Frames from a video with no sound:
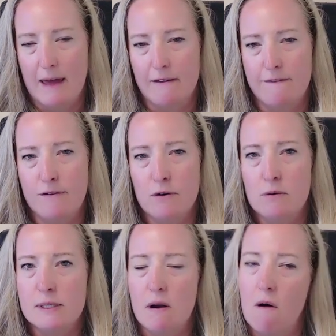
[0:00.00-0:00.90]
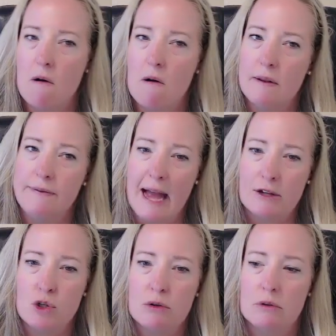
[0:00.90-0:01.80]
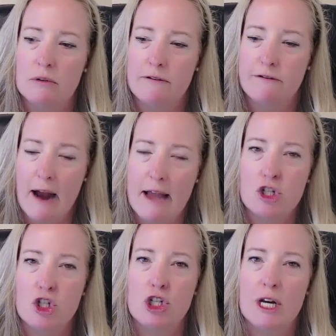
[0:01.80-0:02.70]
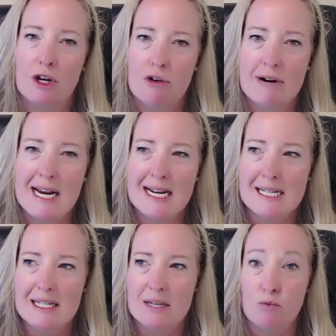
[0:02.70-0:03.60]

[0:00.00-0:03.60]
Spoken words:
and the food was all natural, fresh ingredients,